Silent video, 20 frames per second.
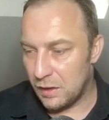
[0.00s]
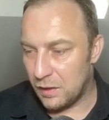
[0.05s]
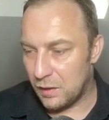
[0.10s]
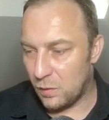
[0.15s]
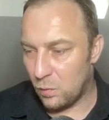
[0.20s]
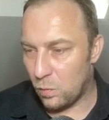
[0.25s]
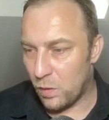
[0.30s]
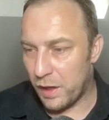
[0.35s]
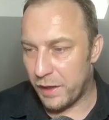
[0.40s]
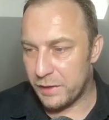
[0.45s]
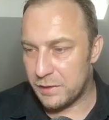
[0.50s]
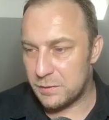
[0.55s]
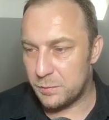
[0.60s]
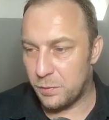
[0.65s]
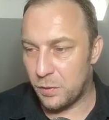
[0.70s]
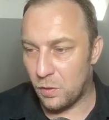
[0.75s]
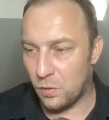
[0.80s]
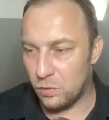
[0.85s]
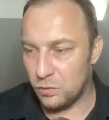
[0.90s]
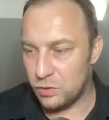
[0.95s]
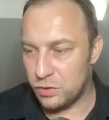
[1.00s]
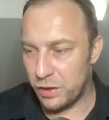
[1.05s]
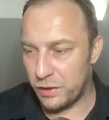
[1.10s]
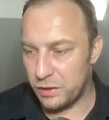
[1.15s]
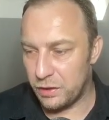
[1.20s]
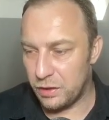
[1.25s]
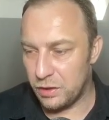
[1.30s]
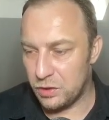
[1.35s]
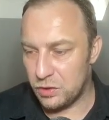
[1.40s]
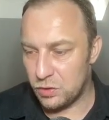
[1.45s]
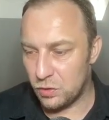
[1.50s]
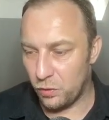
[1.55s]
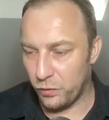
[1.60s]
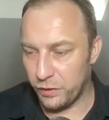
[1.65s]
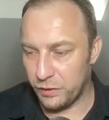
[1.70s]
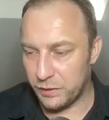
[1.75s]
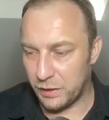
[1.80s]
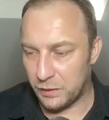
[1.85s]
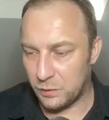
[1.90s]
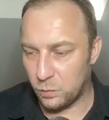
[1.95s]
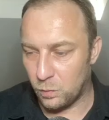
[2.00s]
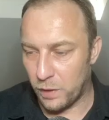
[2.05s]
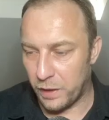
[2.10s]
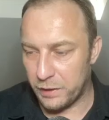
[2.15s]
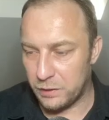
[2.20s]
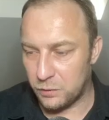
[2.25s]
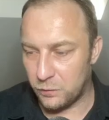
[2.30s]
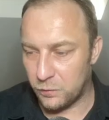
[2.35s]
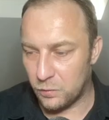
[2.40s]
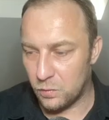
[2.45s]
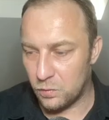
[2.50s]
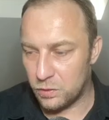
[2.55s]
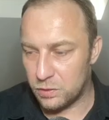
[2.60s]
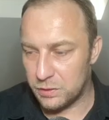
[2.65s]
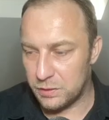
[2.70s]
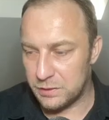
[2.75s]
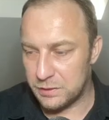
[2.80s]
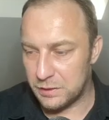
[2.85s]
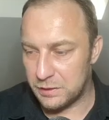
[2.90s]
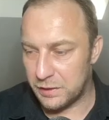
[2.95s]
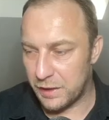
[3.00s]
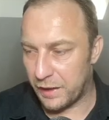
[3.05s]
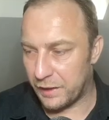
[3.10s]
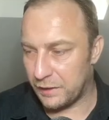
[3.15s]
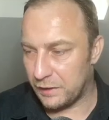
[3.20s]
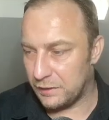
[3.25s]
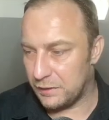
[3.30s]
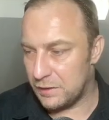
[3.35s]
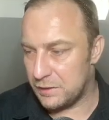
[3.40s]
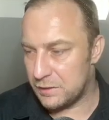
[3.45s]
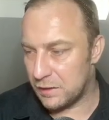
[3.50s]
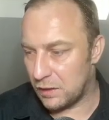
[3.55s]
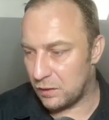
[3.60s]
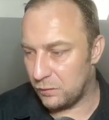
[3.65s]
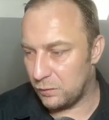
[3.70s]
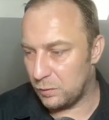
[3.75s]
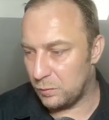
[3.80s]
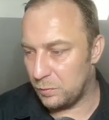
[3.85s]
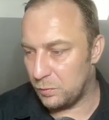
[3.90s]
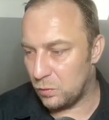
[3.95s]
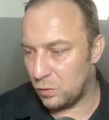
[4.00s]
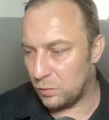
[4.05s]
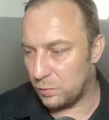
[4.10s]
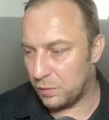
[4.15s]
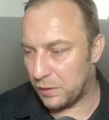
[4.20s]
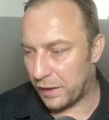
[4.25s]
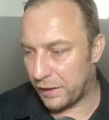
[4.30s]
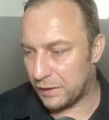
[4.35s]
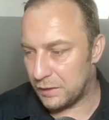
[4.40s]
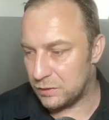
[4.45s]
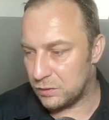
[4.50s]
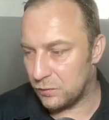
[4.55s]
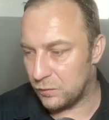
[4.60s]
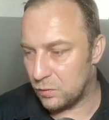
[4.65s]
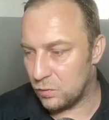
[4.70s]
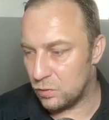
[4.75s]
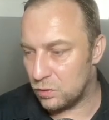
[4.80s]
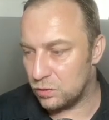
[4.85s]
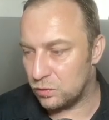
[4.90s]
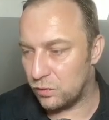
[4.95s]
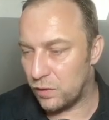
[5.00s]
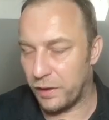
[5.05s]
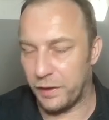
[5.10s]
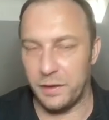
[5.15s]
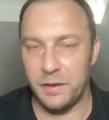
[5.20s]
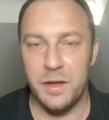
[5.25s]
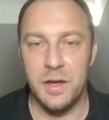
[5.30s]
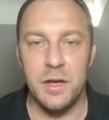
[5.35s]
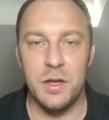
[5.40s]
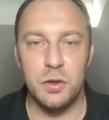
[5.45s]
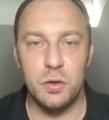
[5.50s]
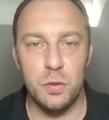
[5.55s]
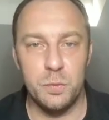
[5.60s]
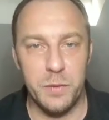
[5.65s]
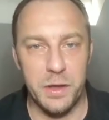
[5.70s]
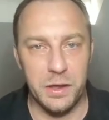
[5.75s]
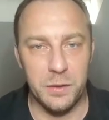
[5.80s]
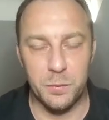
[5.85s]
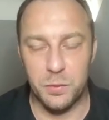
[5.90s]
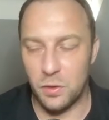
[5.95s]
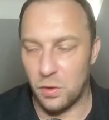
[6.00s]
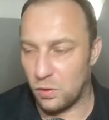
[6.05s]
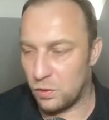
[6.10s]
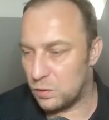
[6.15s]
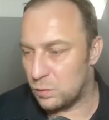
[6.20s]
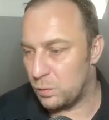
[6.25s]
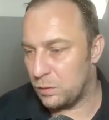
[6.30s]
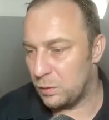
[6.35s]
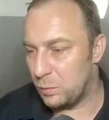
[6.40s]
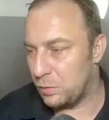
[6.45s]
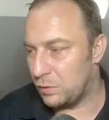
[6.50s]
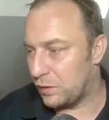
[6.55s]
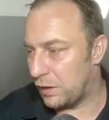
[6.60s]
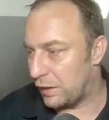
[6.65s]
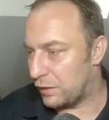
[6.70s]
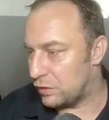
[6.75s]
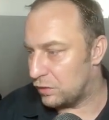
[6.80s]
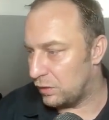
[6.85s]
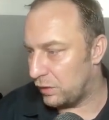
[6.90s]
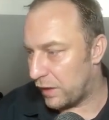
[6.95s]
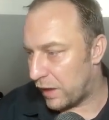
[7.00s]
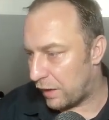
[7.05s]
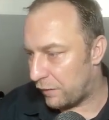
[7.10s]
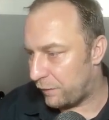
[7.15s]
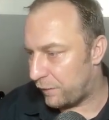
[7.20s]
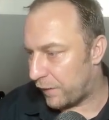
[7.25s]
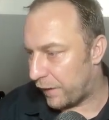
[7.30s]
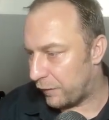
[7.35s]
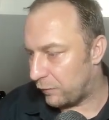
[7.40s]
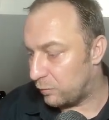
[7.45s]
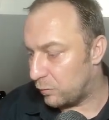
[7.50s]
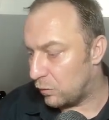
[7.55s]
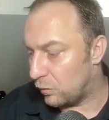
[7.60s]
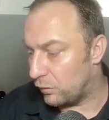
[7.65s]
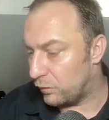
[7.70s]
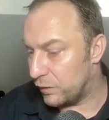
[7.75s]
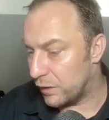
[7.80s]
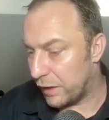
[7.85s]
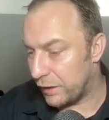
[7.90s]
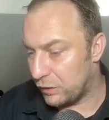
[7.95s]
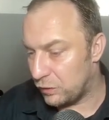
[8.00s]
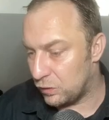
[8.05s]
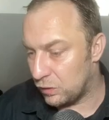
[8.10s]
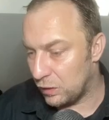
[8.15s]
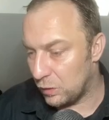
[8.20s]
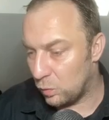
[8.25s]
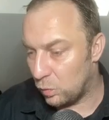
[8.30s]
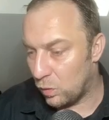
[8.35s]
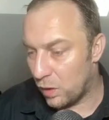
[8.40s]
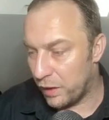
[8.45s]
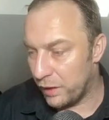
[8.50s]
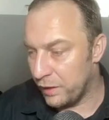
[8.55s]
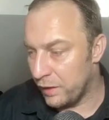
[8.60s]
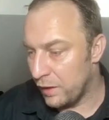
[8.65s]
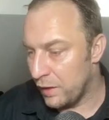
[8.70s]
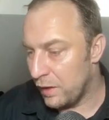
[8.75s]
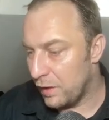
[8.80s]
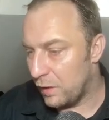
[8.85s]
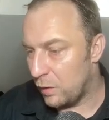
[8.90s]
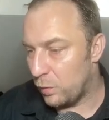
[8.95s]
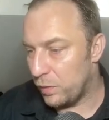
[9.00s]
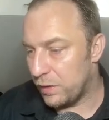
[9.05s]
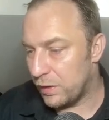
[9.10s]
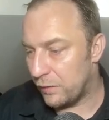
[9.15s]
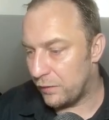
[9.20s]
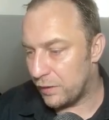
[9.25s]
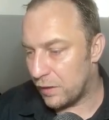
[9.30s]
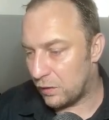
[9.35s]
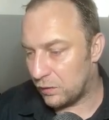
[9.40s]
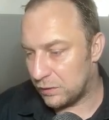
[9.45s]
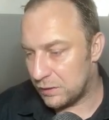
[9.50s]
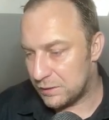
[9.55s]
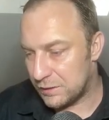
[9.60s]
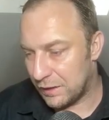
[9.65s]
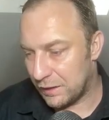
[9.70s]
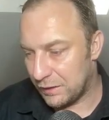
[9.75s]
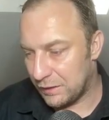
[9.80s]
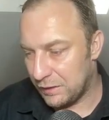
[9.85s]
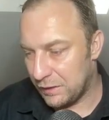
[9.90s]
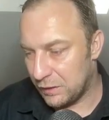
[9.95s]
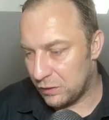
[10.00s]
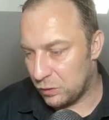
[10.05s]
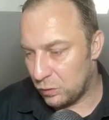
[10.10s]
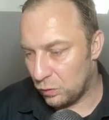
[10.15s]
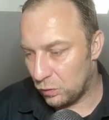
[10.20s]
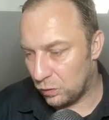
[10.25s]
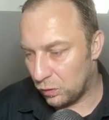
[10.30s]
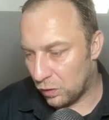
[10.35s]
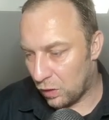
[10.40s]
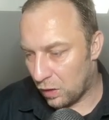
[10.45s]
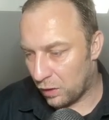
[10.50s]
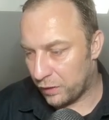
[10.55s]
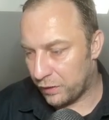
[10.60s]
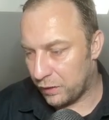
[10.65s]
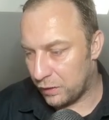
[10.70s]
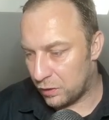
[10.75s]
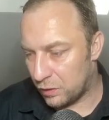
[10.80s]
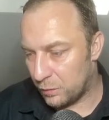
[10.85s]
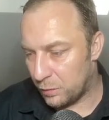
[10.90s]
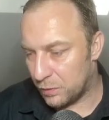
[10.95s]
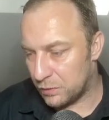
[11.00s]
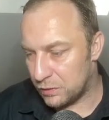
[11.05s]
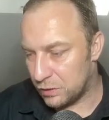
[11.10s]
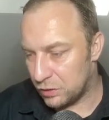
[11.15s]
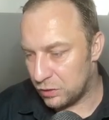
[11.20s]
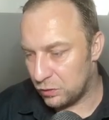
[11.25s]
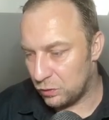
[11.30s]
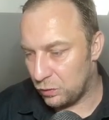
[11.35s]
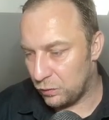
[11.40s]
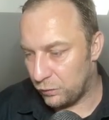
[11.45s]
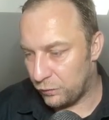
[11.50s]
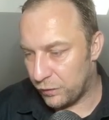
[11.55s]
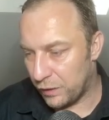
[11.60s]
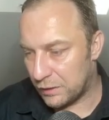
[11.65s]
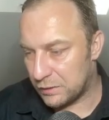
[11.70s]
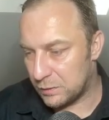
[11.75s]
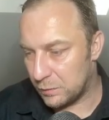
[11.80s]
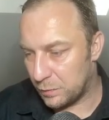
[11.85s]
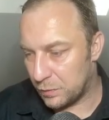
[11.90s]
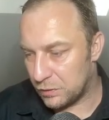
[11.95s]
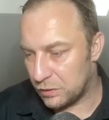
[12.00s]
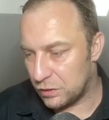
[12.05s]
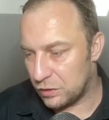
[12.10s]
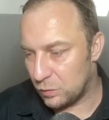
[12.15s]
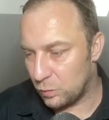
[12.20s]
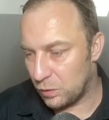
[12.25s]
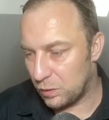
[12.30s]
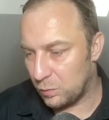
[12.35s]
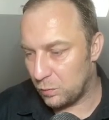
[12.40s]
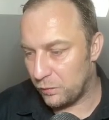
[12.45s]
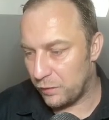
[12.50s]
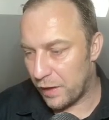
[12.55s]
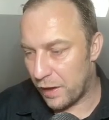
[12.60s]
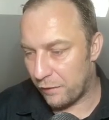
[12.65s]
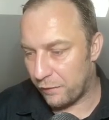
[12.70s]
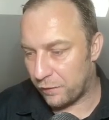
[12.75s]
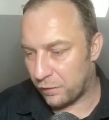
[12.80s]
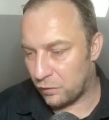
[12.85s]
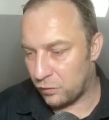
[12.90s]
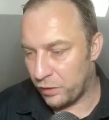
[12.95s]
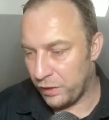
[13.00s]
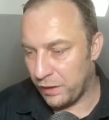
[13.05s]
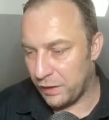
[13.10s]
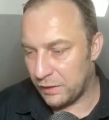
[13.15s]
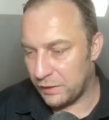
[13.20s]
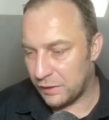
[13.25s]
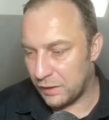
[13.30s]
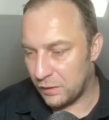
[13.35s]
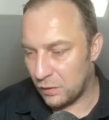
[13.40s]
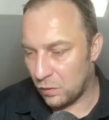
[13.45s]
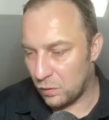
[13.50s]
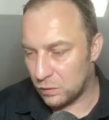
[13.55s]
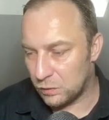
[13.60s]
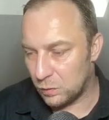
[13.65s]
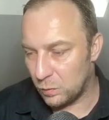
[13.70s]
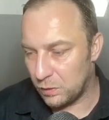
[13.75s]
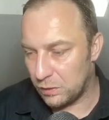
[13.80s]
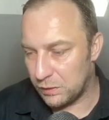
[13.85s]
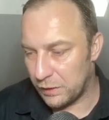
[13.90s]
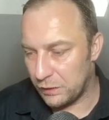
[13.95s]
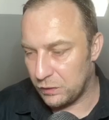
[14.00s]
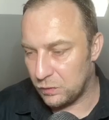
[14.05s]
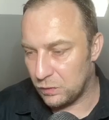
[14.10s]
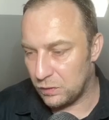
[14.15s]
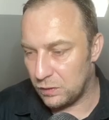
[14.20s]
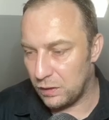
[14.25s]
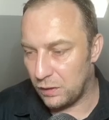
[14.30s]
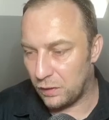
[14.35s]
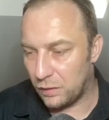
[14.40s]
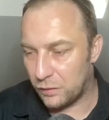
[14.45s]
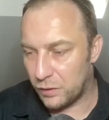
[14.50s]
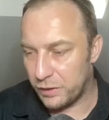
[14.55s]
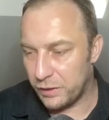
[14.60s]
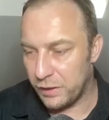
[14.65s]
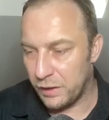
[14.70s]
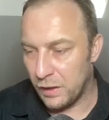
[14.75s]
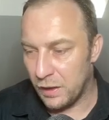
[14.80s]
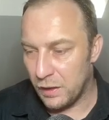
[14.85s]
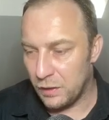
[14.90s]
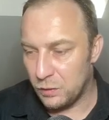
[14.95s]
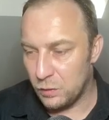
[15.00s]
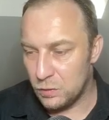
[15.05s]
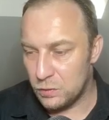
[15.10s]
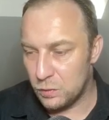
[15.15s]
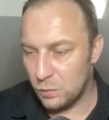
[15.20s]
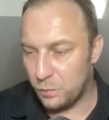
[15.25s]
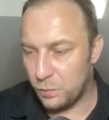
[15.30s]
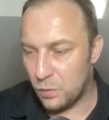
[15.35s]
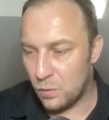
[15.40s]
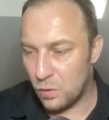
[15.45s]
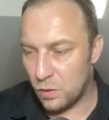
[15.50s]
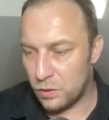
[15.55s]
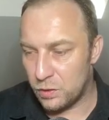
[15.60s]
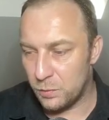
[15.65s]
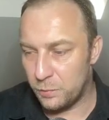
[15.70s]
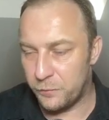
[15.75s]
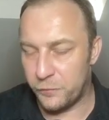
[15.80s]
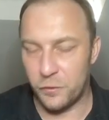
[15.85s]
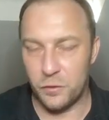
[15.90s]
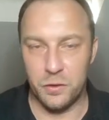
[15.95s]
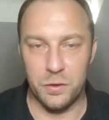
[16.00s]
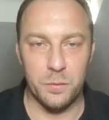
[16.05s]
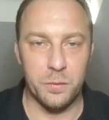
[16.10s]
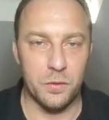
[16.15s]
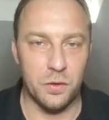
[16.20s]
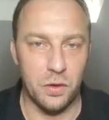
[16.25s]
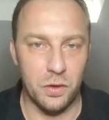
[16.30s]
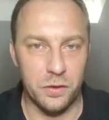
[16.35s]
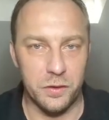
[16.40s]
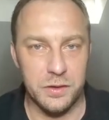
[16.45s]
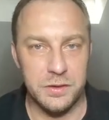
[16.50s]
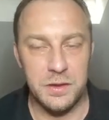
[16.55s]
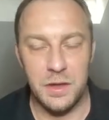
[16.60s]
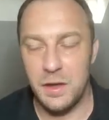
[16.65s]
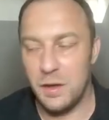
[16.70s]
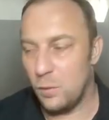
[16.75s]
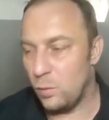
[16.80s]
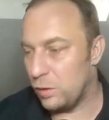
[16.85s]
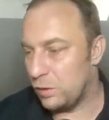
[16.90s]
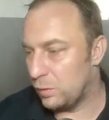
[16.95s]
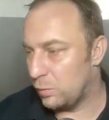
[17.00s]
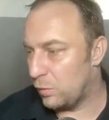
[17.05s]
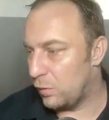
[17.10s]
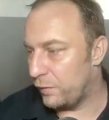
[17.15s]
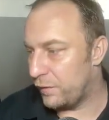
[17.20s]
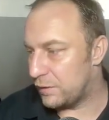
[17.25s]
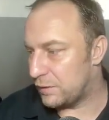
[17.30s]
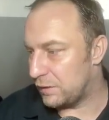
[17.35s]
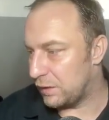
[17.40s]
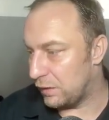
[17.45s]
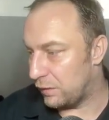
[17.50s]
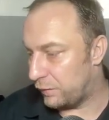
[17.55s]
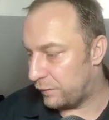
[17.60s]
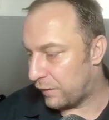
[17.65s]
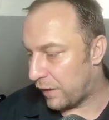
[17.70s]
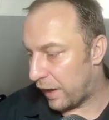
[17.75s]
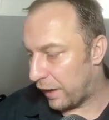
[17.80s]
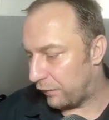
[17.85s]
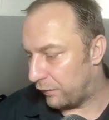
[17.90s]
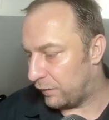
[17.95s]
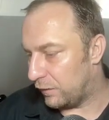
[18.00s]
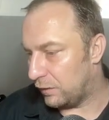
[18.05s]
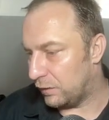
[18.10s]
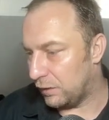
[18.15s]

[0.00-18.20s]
uh, white's pawn chain is showing that white, of course, is attacking this side of the board, black is, of course, trying to make progress with the potential f5 move, knight to e1, we have now this idea to lock here the position, to fix the position with the move f3, and then also with knight to d3 to support the further progress with the move c5.